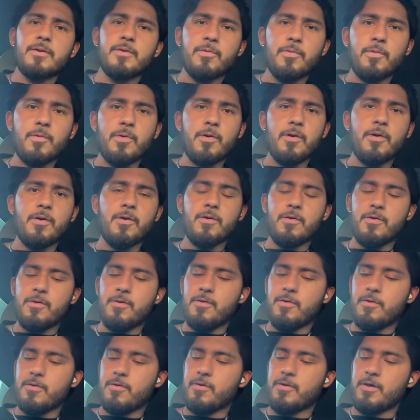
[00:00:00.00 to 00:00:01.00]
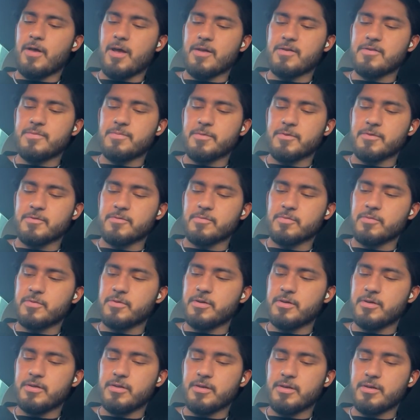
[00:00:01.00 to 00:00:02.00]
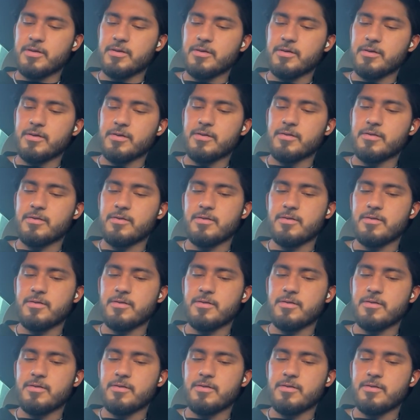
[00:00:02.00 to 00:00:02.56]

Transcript: Whoa, that smells really good.